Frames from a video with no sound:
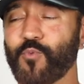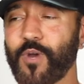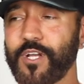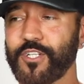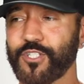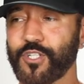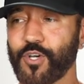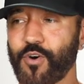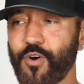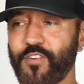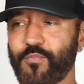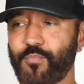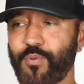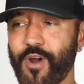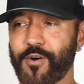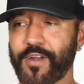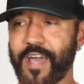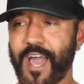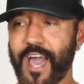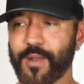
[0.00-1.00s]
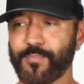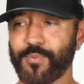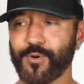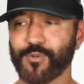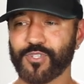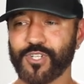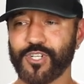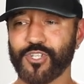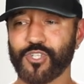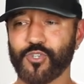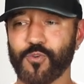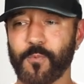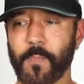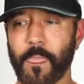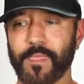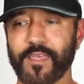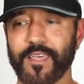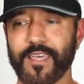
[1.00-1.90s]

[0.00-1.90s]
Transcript: ratio of brown adipose tissue